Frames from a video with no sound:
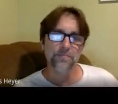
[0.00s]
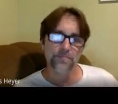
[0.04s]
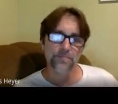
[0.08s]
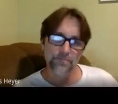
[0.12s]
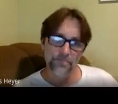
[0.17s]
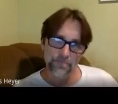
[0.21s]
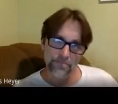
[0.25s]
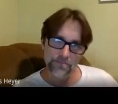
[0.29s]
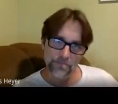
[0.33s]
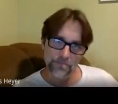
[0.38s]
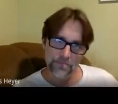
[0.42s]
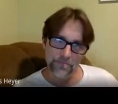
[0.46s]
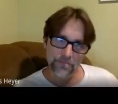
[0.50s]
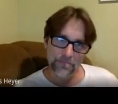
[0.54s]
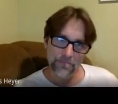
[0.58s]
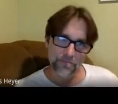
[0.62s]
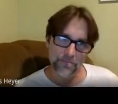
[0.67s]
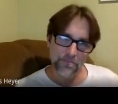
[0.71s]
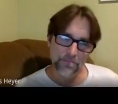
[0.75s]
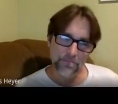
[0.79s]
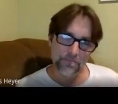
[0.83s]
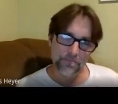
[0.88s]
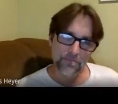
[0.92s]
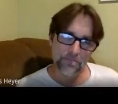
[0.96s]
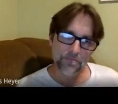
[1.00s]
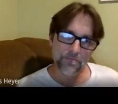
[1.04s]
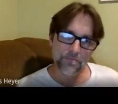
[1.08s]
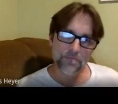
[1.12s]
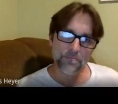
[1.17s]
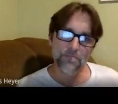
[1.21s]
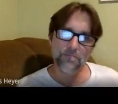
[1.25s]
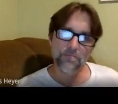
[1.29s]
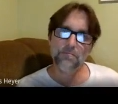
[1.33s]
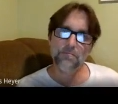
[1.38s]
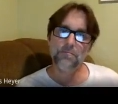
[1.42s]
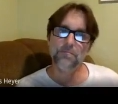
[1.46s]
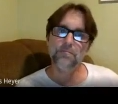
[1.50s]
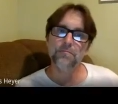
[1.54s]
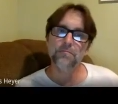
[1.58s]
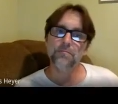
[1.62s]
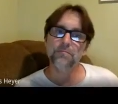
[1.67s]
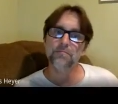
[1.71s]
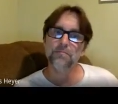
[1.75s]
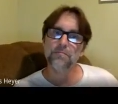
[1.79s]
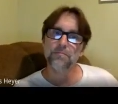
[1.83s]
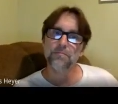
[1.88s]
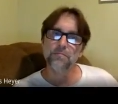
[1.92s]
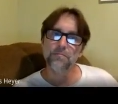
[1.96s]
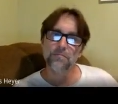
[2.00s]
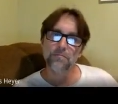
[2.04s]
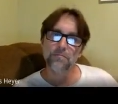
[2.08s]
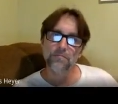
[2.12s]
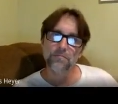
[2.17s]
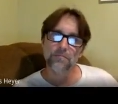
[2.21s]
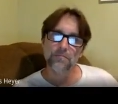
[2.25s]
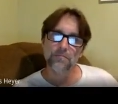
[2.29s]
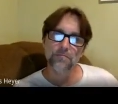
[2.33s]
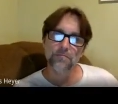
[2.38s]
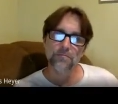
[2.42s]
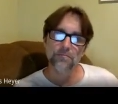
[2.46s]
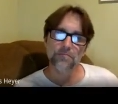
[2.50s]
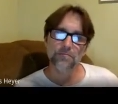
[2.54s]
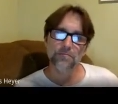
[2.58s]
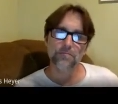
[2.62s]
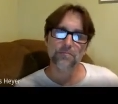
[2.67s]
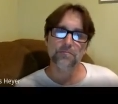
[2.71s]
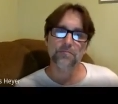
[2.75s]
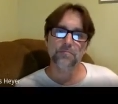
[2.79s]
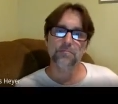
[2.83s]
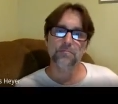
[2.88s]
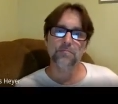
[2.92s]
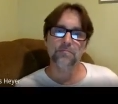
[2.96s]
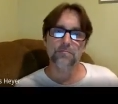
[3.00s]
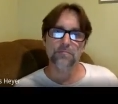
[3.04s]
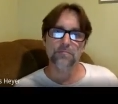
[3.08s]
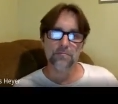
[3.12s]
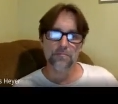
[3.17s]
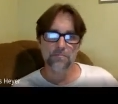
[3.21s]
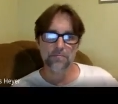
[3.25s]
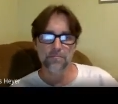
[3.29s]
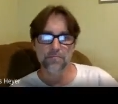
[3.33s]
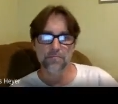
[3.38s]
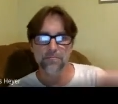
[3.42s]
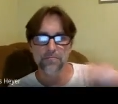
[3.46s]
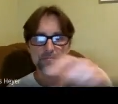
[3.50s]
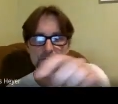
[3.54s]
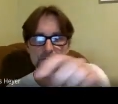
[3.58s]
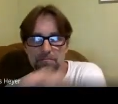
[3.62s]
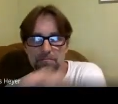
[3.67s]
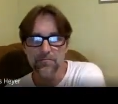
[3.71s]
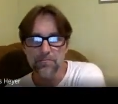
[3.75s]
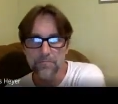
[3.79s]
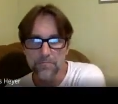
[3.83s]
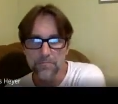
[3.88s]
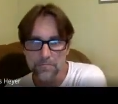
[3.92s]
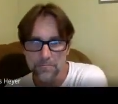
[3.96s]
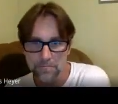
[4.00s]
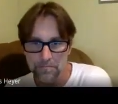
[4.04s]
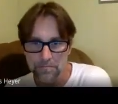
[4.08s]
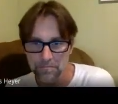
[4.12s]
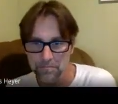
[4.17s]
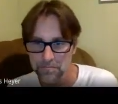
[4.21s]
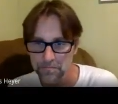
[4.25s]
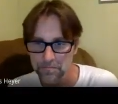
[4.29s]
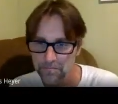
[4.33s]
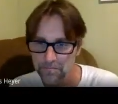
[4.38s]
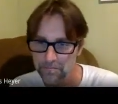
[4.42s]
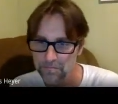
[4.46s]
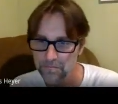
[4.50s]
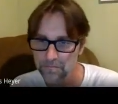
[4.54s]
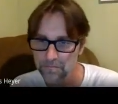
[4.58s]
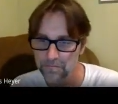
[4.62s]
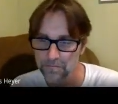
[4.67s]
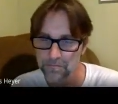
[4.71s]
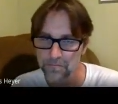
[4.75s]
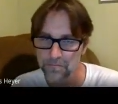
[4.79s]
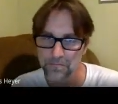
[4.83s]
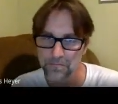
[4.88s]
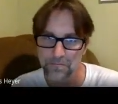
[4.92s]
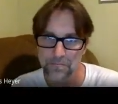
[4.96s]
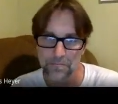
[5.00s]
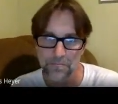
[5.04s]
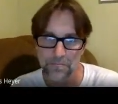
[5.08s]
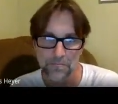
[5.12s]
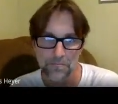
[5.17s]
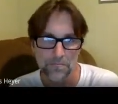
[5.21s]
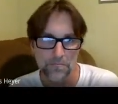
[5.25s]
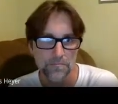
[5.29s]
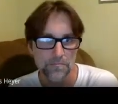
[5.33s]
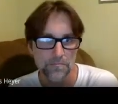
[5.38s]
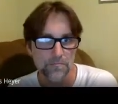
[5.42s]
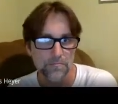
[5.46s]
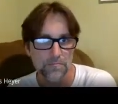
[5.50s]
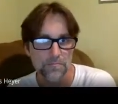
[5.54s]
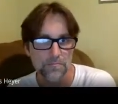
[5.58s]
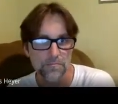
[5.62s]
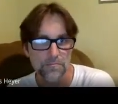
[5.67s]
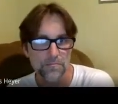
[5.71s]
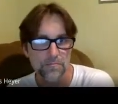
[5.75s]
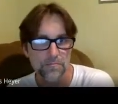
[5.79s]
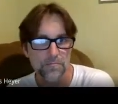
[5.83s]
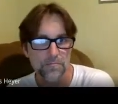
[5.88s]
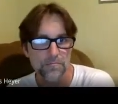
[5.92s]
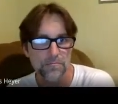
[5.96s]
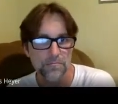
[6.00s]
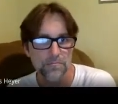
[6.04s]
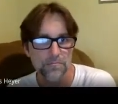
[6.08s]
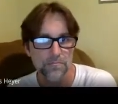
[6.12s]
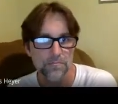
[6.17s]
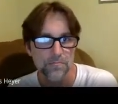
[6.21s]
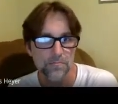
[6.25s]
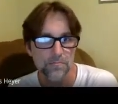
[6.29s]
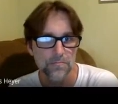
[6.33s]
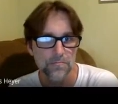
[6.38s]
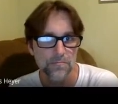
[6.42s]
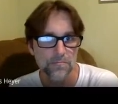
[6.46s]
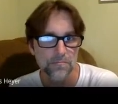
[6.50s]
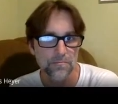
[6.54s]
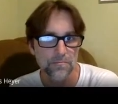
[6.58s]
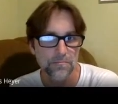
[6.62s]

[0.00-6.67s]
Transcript: (silence)